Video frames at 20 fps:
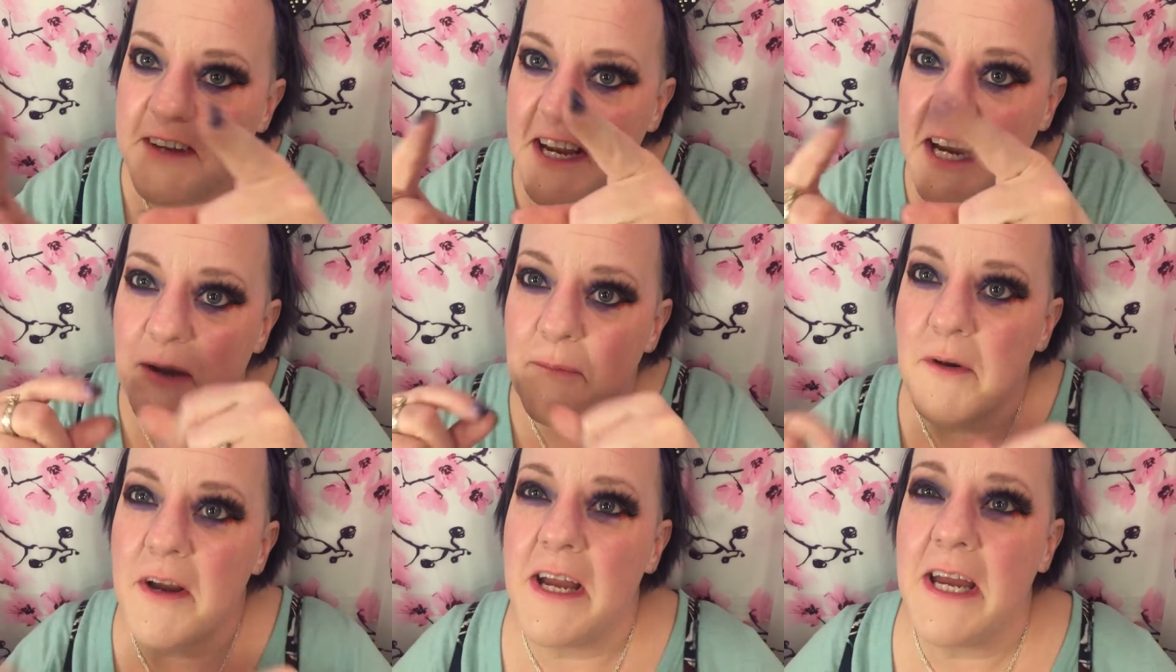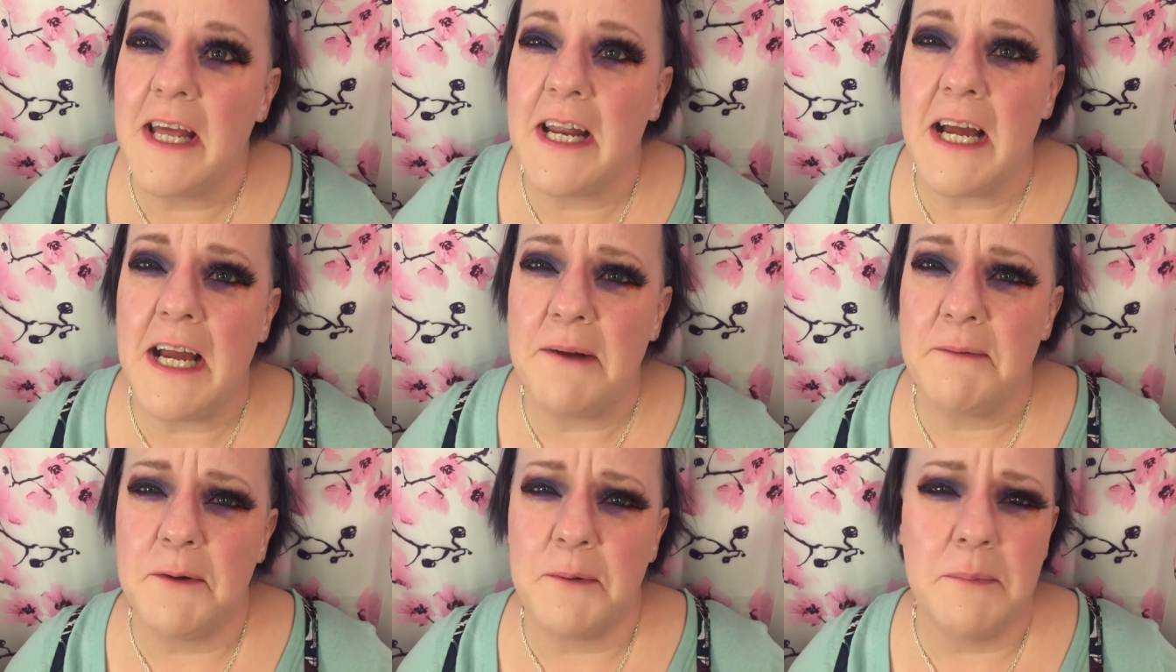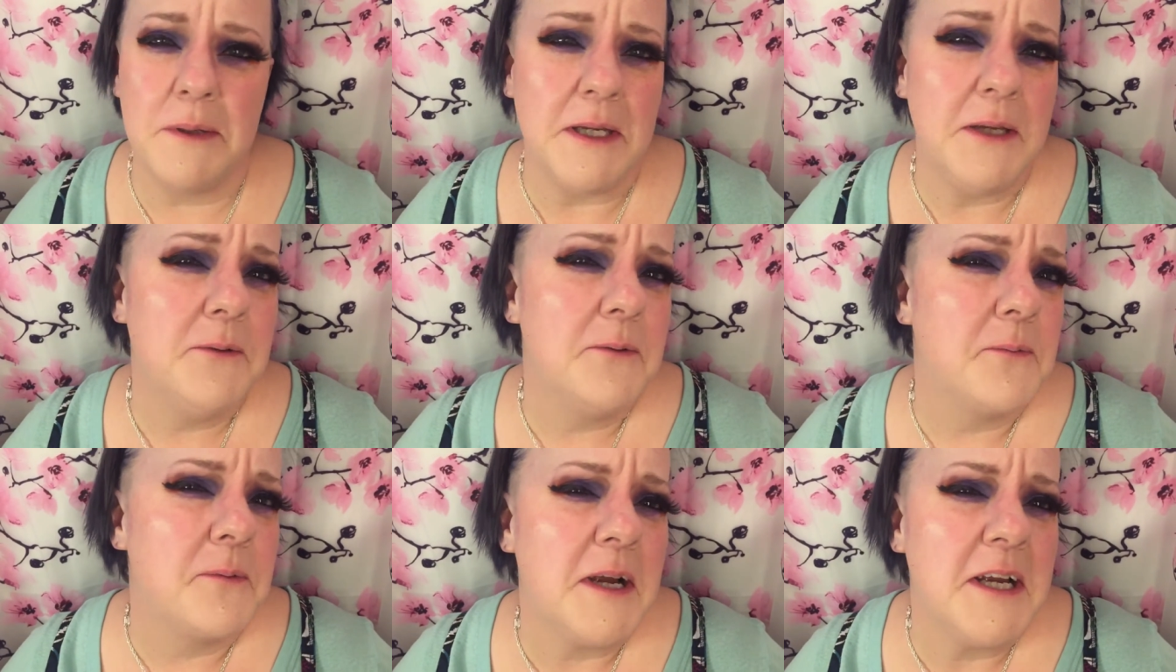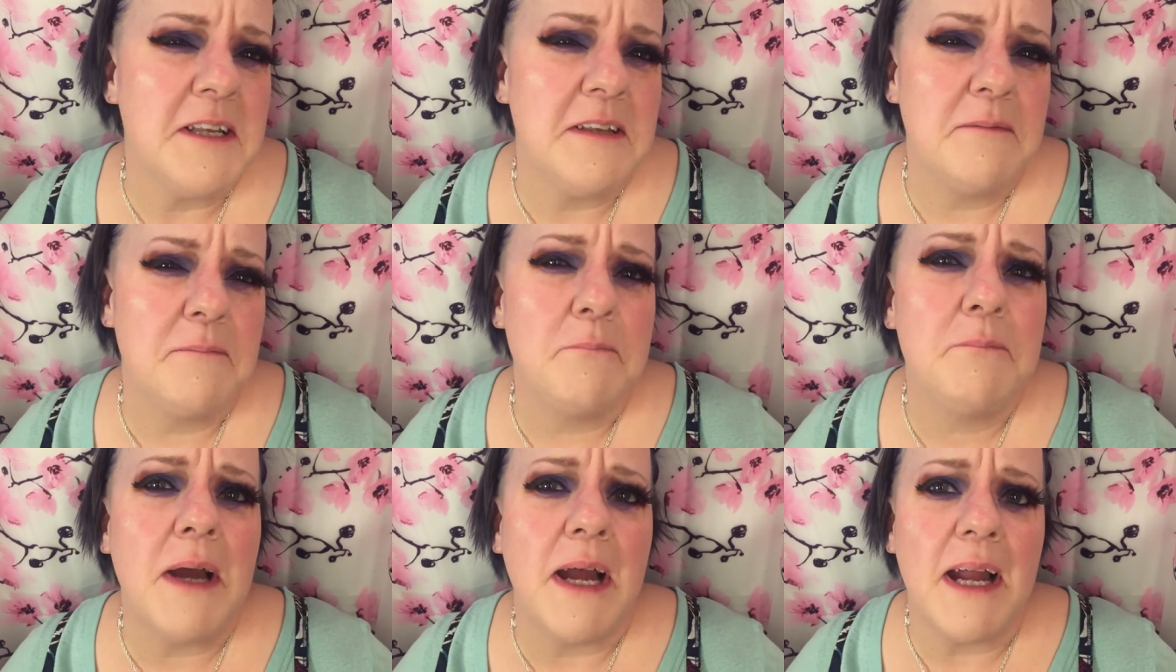camera and I will be right
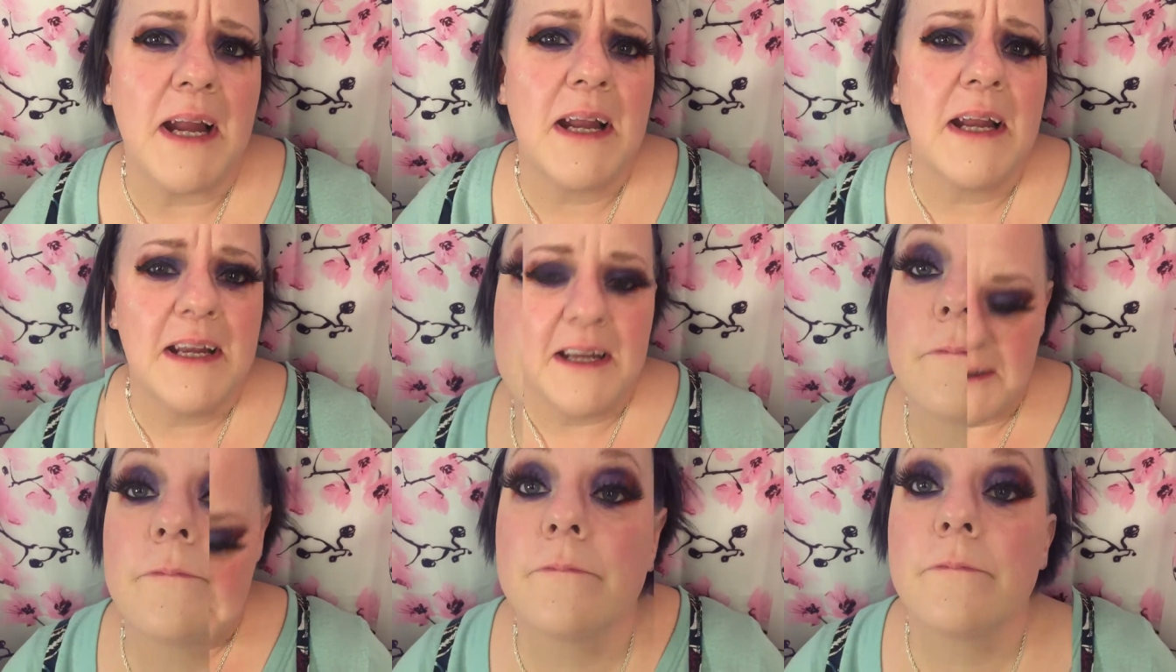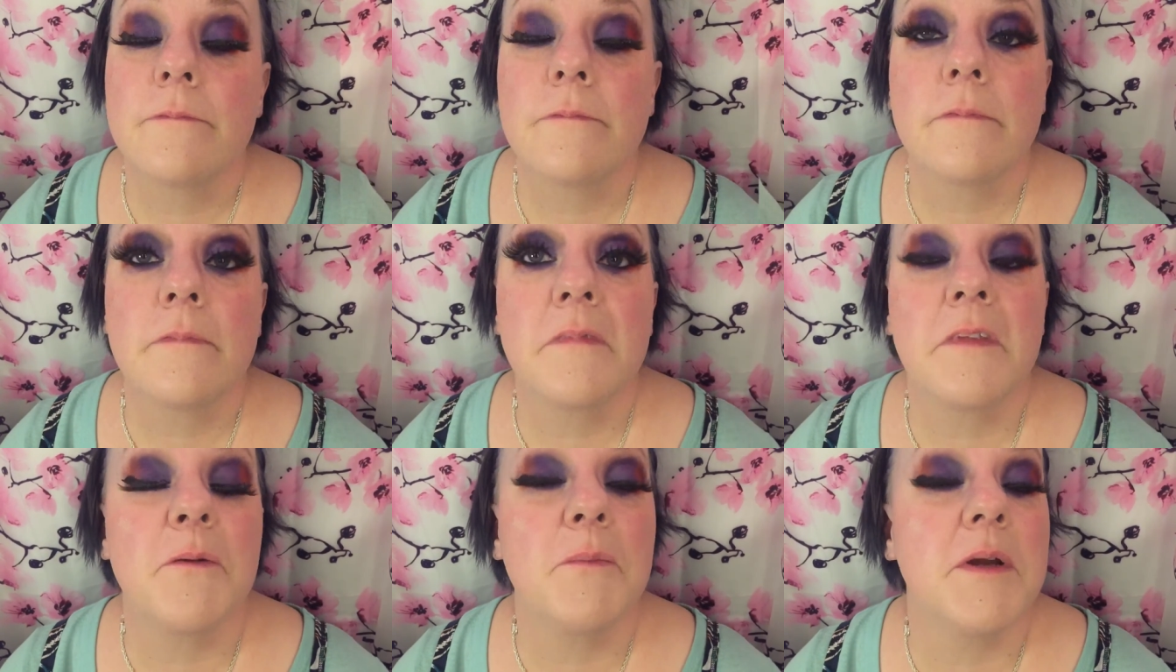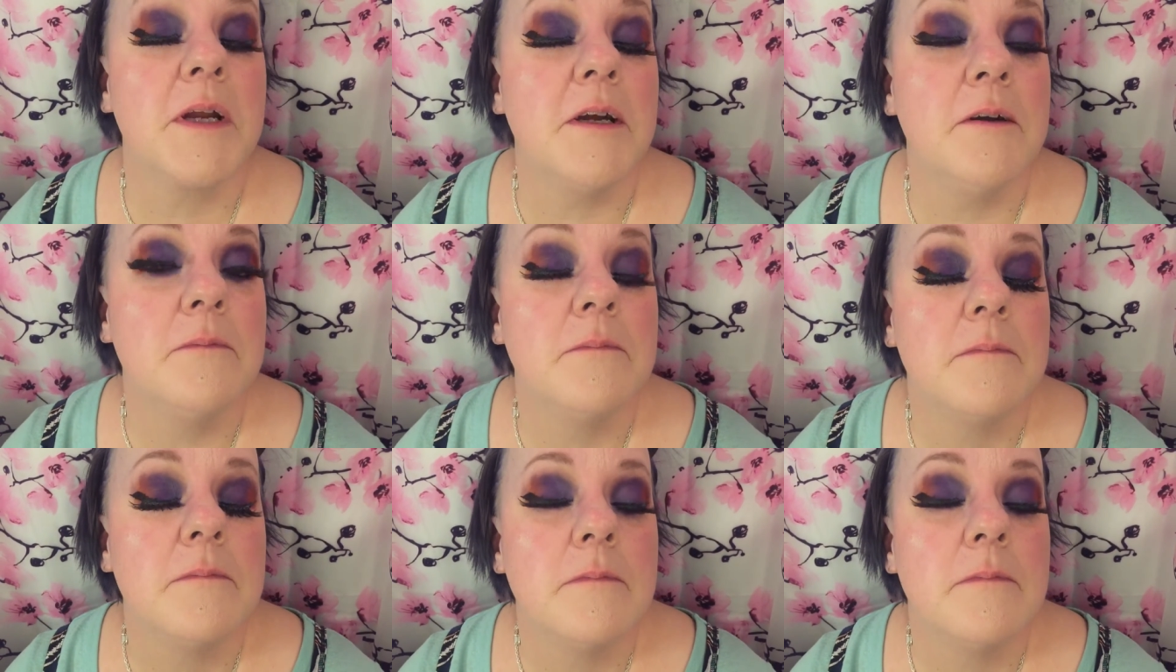back. Here